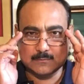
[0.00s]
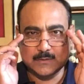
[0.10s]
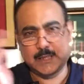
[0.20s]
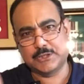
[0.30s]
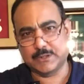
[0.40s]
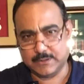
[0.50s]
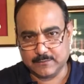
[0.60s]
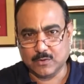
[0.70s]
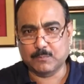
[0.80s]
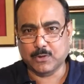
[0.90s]
initiative
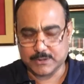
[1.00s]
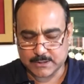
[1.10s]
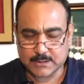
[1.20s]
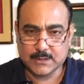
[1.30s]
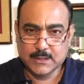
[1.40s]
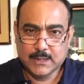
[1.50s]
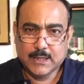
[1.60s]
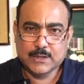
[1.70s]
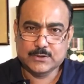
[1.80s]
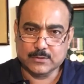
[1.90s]
or project.
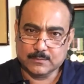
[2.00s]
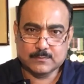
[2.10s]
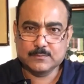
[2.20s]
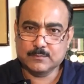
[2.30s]
So